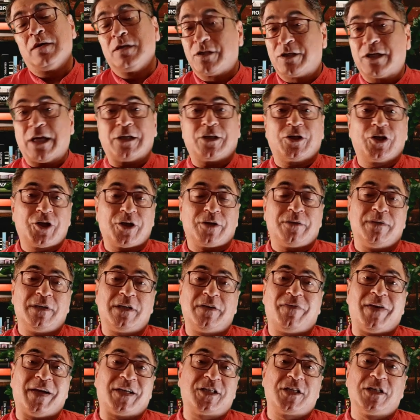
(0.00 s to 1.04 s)
Such
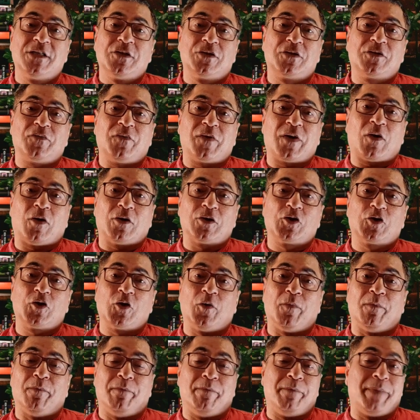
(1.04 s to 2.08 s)
defections were
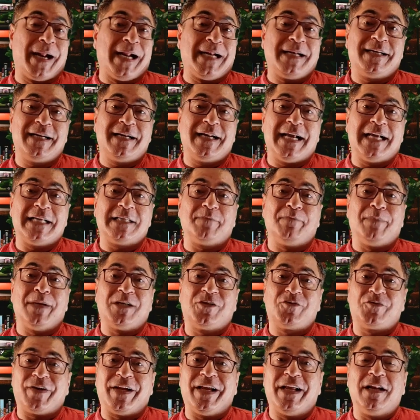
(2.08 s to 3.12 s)
also branded as
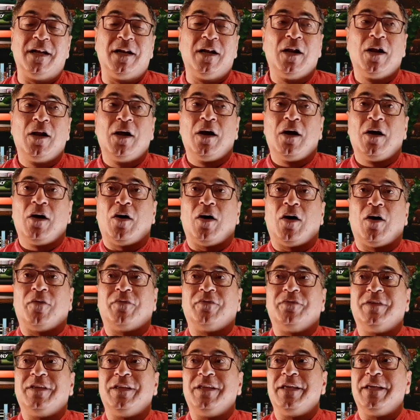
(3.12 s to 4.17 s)
betrayal
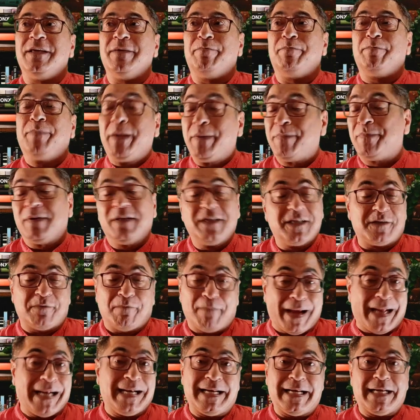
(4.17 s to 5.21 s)
of the people's
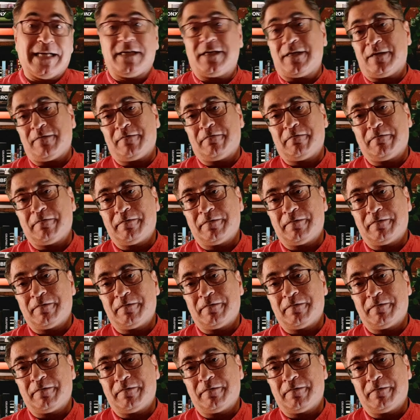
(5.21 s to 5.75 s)
mandate.